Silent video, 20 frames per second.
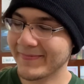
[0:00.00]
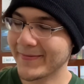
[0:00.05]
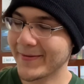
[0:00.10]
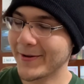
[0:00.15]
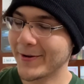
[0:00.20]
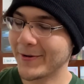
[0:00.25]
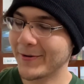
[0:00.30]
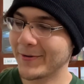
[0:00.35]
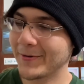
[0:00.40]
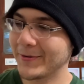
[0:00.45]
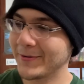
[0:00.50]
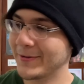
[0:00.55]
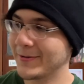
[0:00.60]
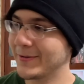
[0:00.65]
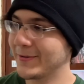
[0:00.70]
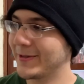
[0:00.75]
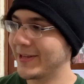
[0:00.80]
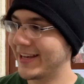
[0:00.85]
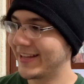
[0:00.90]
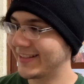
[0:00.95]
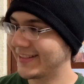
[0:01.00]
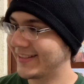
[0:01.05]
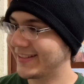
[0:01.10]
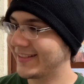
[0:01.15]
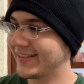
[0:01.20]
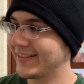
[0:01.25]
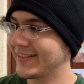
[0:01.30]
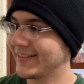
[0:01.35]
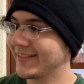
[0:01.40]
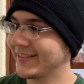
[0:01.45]
Oh
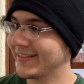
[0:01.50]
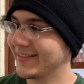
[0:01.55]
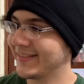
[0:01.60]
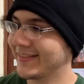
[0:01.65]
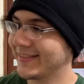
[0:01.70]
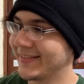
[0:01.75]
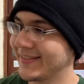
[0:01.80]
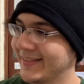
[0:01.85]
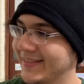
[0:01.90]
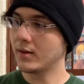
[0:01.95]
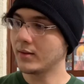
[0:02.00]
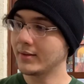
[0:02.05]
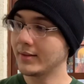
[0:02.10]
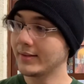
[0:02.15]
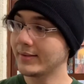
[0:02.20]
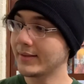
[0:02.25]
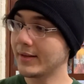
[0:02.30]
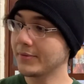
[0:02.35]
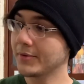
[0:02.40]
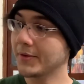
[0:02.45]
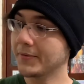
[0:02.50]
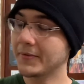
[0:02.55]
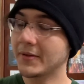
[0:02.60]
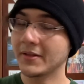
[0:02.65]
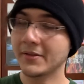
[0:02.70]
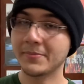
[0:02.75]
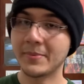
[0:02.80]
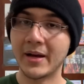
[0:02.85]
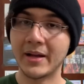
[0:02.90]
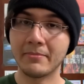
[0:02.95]
yes. The sound of
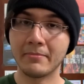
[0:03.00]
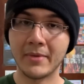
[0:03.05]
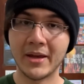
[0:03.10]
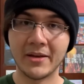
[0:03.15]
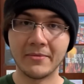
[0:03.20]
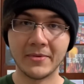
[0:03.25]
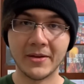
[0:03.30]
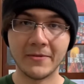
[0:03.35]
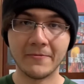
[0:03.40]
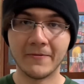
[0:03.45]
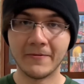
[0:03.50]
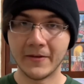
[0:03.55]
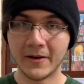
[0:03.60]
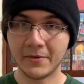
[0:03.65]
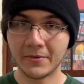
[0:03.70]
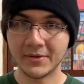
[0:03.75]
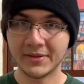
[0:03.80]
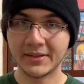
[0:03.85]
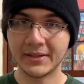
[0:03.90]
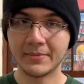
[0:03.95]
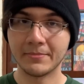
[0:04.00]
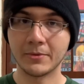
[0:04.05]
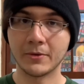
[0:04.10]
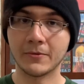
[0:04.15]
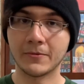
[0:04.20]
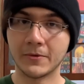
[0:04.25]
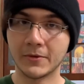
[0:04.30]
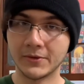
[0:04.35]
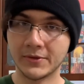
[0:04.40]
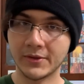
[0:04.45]
this band may be very simple
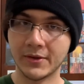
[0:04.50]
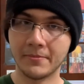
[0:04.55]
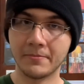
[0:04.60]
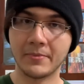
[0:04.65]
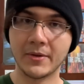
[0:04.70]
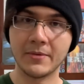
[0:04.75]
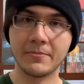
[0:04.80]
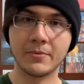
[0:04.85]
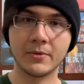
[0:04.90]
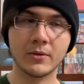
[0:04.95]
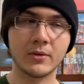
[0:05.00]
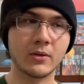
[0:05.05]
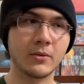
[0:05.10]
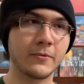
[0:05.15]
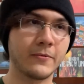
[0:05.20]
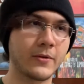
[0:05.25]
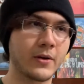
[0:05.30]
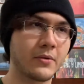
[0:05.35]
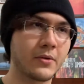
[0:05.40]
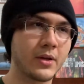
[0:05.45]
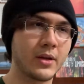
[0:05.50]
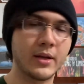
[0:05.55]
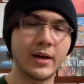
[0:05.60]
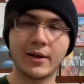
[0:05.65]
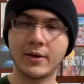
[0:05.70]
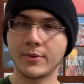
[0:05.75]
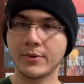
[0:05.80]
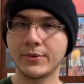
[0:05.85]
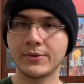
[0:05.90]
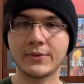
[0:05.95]
for some people, very
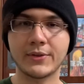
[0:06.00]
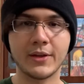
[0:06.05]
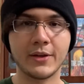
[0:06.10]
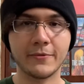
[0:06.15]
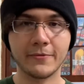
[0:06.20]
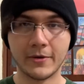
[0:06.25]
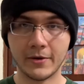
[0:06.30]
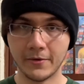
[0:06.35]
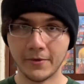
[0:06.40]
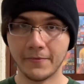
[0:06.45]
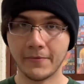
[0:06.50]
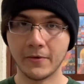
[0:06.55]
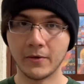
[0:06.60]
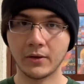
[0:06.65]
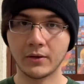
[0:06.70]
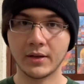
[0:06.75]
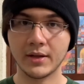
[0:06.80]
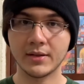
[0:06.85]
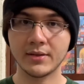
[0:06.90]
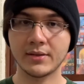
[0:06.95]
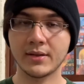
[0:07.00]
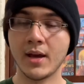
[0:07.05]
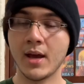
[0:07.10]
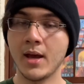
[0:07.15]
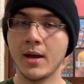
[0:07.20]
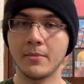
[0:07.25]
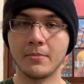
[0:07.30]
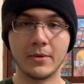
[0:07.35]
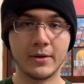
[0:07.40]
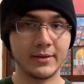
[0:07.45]
acoustic, very folkish,
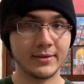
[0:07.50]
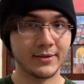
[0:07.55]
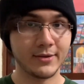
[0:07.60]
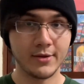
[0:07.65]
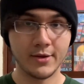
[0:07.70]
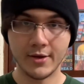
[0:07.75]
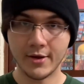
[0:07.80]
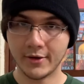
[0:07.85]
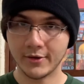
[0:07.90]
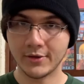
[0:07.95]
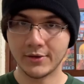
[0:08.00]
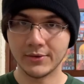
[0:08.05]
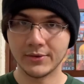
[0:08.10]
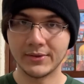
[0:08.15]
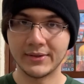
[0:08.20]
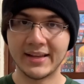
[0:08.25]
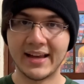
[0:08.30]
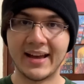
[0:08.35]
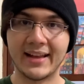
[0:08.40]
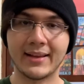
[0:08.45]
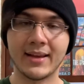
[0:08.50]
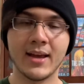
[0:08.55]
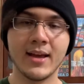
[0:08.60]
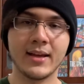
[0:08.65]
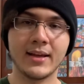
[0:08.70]
but it's not just that.